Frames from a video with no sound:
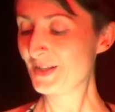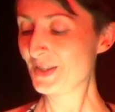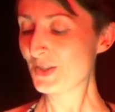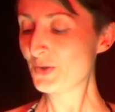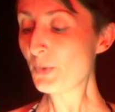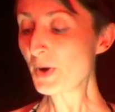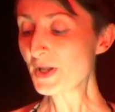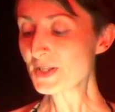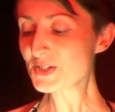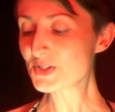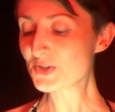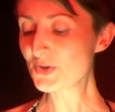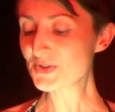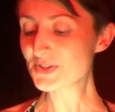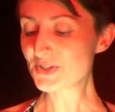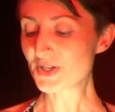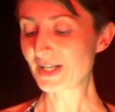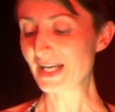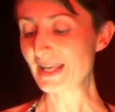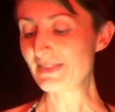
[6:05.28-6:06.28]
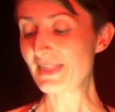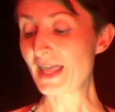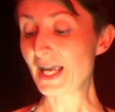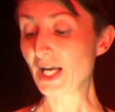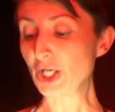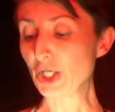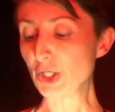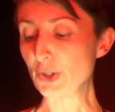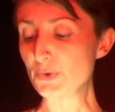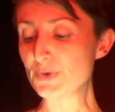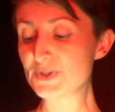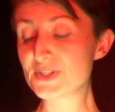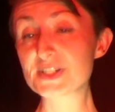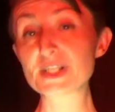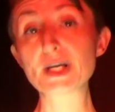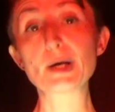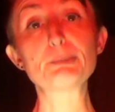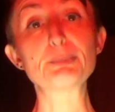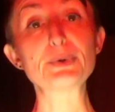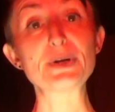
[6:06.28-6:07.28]
The ones who suck in their
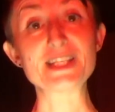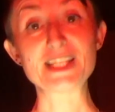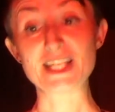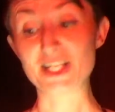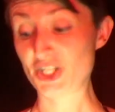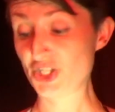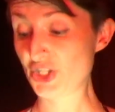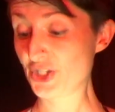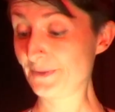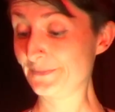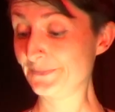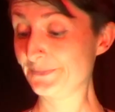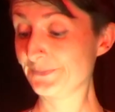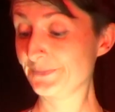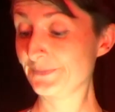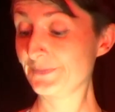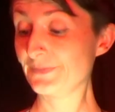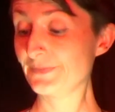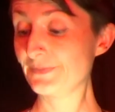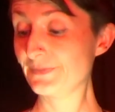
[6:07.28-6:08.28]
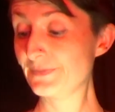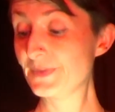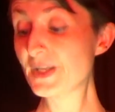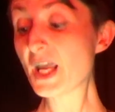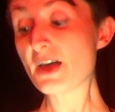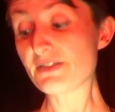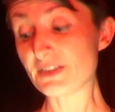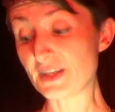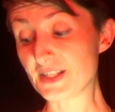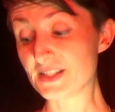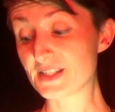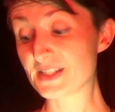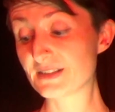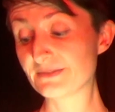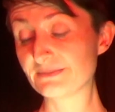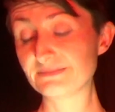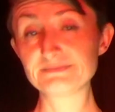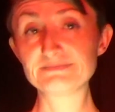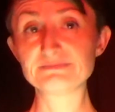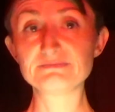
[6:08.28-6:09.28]
glutes are British. The others,
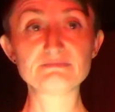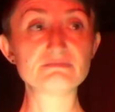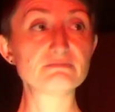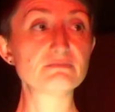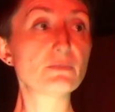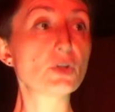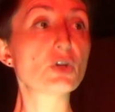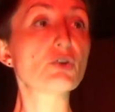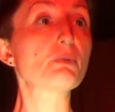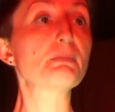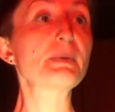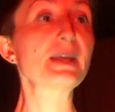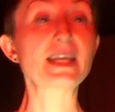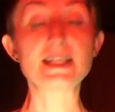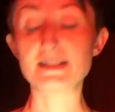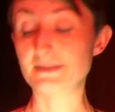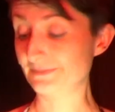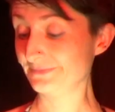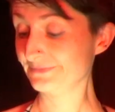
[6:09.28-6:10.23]
European.